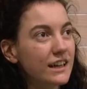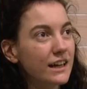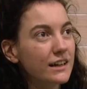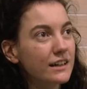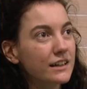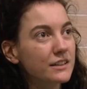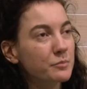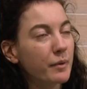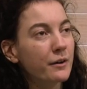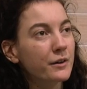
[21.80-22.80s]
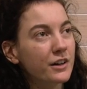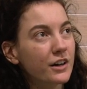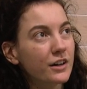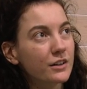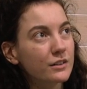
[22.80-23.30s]
yeah, it's about a
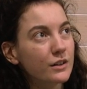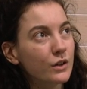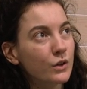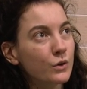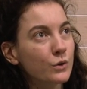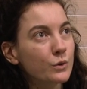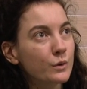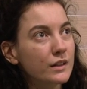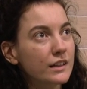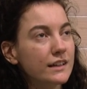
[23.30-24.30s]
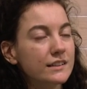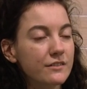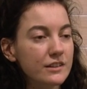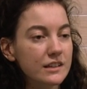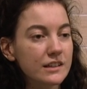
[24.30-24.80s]
girl who likes
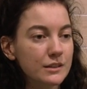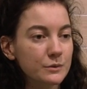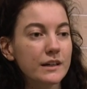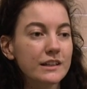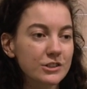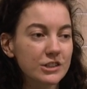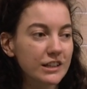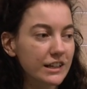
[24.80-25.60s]
everything the way that she